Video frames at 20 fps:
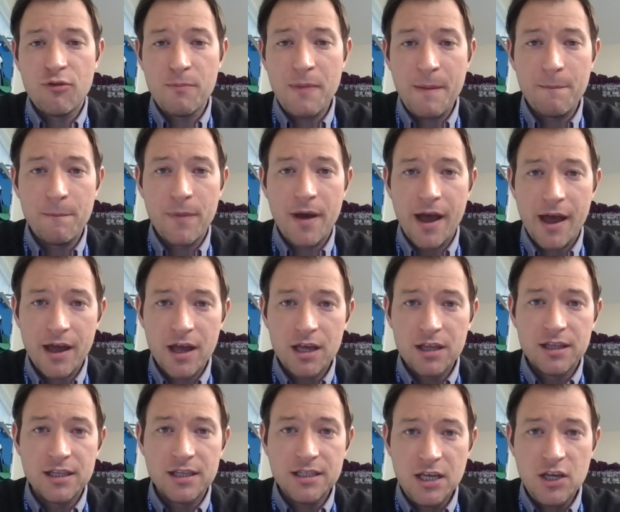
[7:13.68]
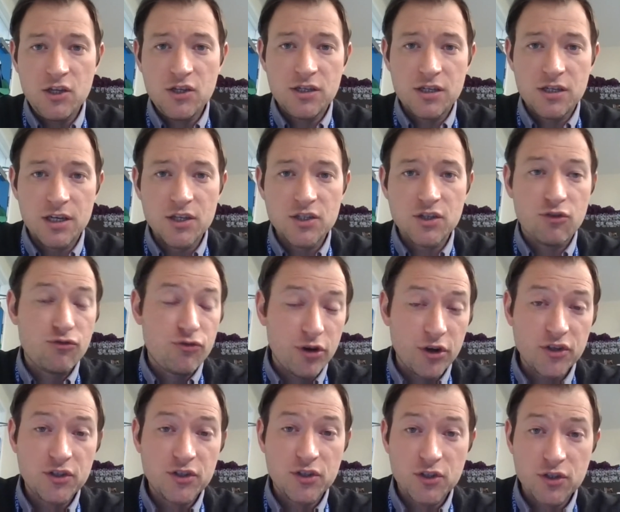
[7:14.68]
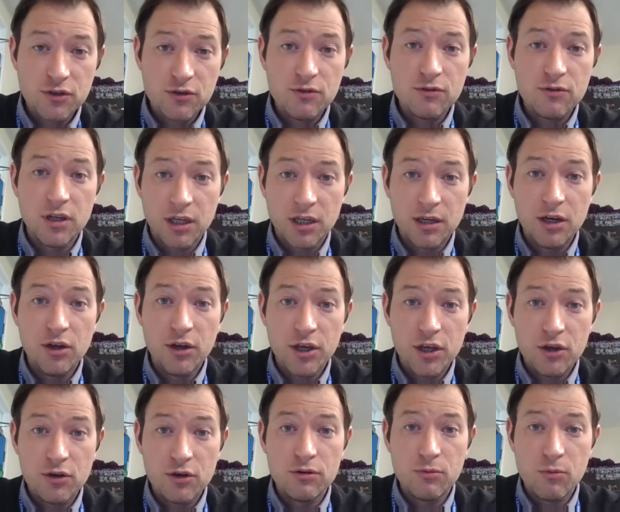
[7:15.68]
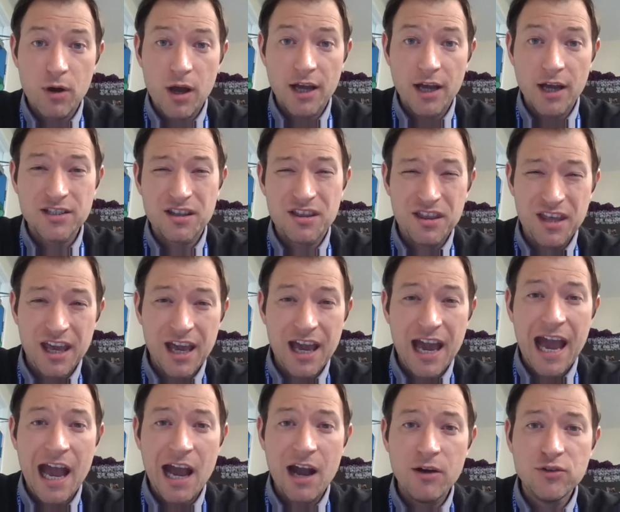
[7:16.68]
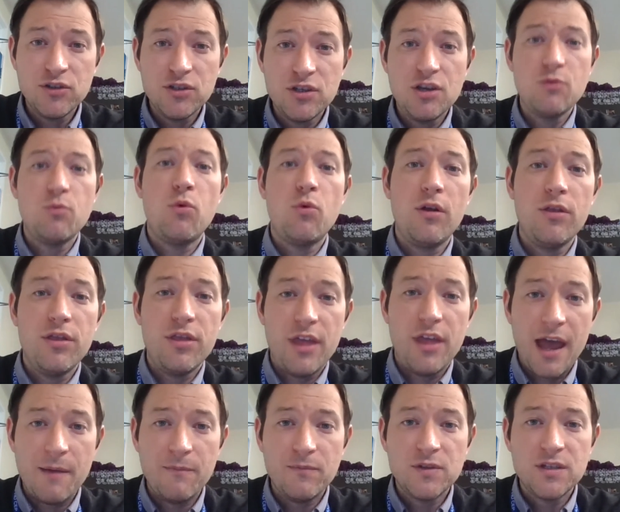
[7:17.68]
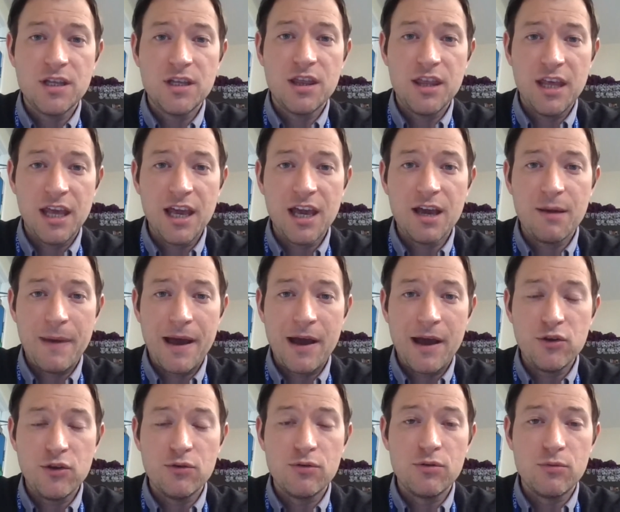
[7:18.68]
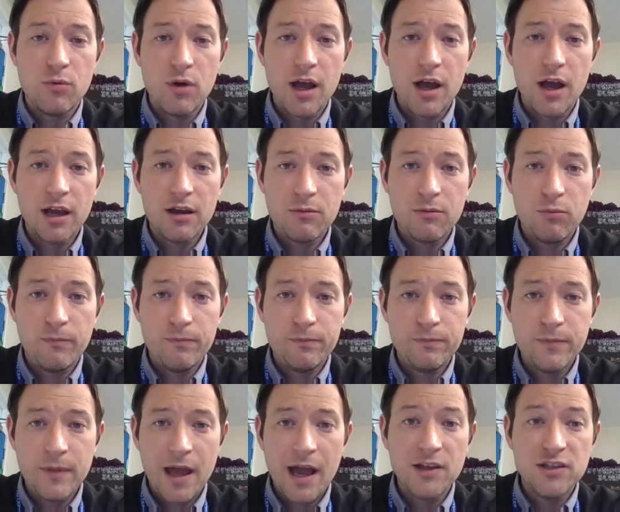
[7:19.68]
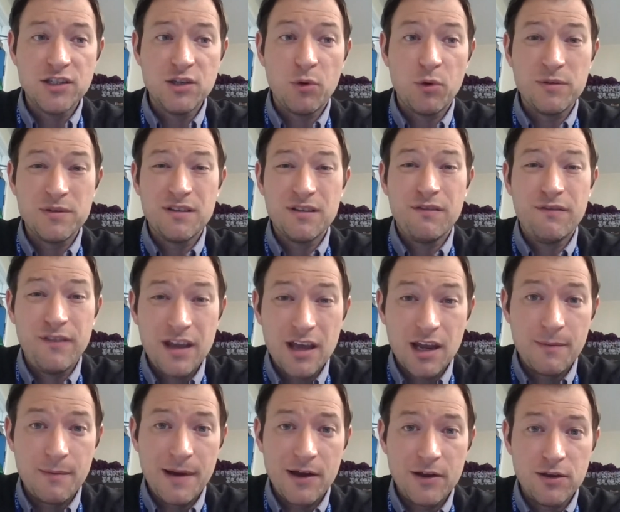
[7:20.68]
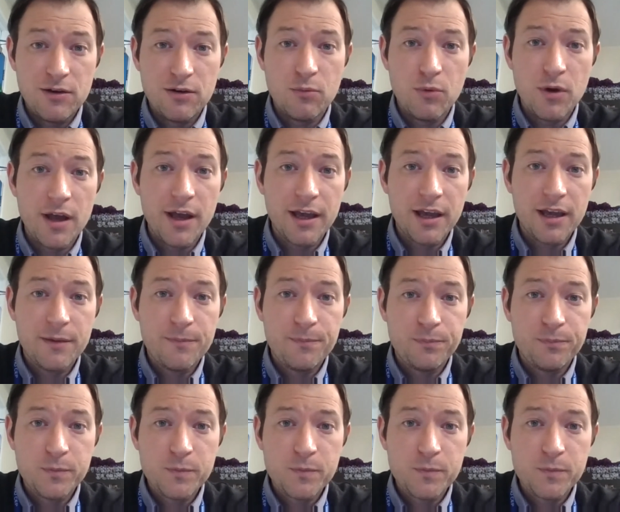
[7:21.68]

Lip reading: Remember, the teachers across the school are going to look at your work. So think, how do you want them to think about your work? How do you want to feel about your work?